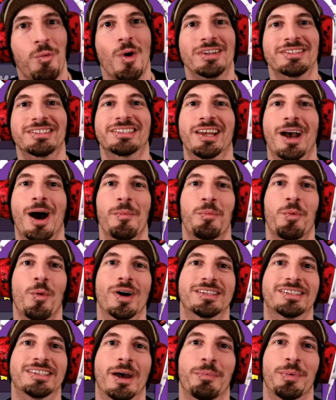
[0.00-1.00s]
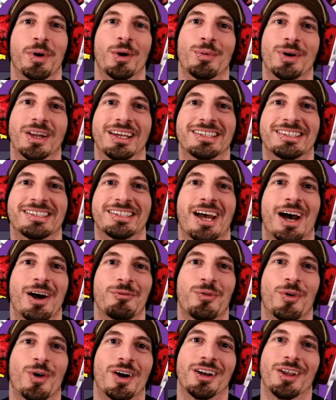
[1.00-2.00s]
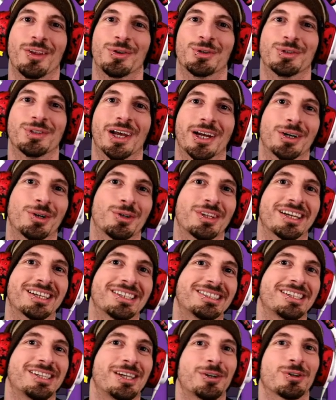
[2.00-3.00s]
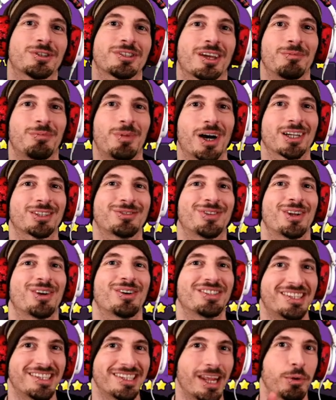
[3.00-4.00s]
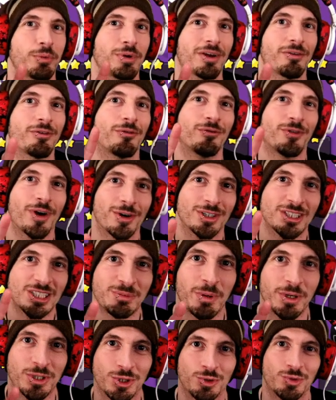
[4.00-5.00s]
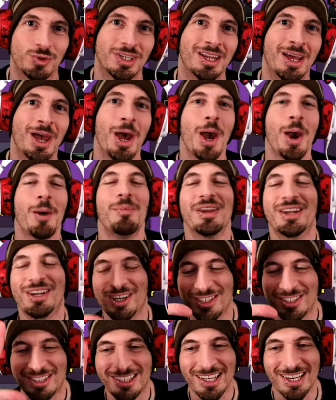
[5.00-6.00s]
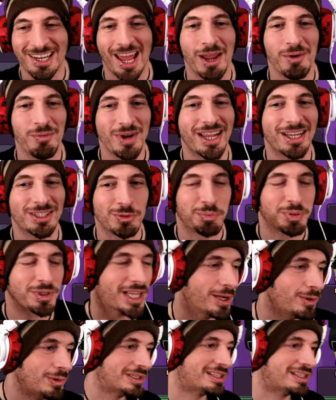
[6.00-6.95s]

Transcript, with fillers: What's up, what's up everybody? It's time for another LEGO Legacy Heroes Unboxed video and today we have a very special treat because today we get to play